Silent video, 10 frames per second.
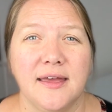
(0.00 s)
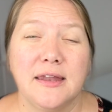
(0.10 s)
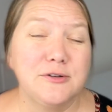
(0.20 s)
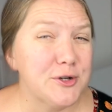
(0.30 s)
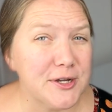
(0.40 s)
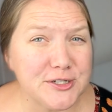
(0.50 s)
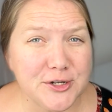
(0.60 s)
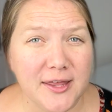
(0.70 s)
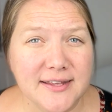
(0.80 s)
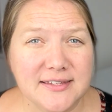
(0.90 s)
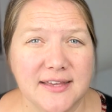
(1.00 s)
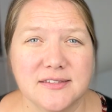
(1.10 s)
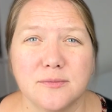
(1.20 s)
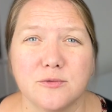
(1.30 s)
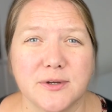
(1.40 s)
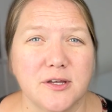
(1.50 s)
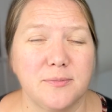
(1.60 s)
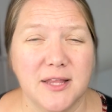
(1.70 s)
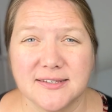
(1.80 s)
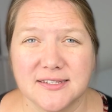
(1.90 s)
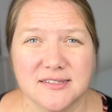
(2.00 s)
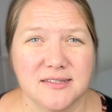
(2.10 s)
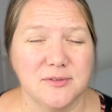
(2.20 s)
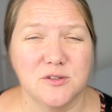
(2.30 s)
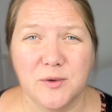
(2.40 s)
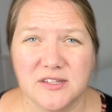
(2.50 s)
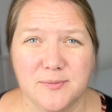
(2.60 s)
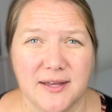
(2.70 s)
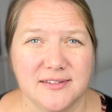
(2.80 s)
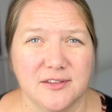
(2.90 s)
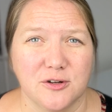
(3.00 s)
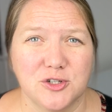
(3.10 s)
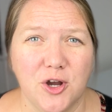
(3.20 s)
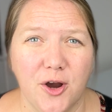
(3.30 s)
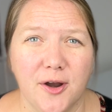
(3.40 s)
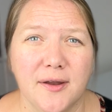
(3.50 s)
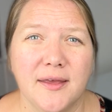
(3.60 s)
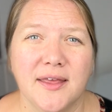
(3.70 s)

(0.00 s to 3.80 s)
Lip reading: Now, Turkish Airlines has some real pluses, some sweet spots in their chart,